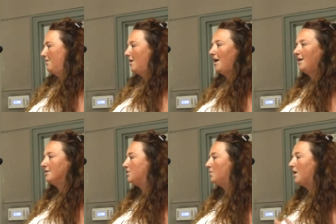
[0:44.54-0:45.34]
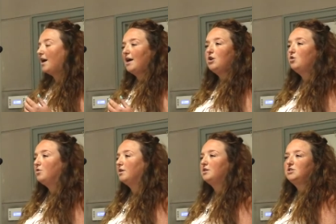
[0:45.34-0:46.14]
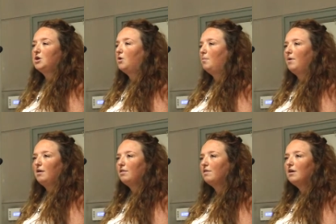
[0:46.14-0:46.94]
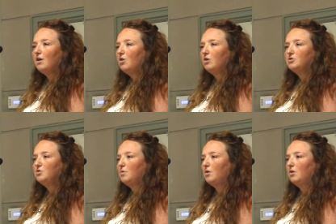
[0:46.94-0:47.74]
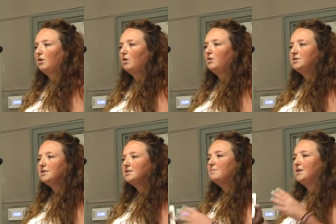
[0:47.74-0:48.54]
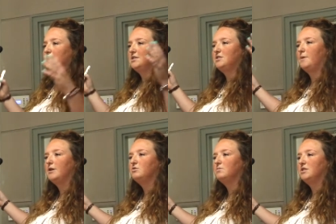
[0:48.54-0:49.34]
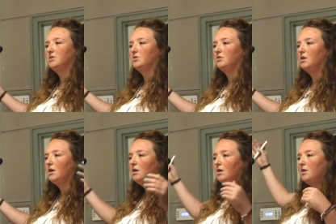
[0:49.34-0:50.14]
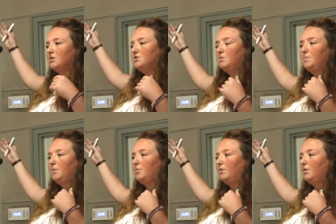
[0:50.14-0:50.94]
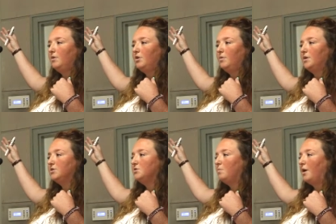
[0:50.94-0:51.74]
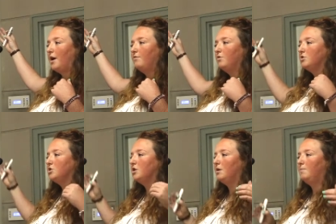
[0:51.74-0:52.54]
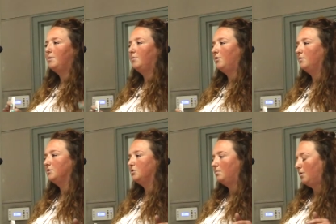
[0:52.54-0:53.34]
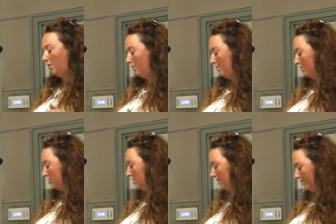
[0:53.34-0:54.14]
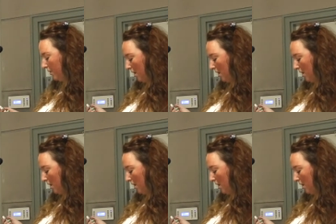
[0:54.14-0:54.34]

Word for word: Okay, so yeah, another total myth. Not true at all. Autism is a spectrum disorder. So people who are super high functioning, people who are super low functioning.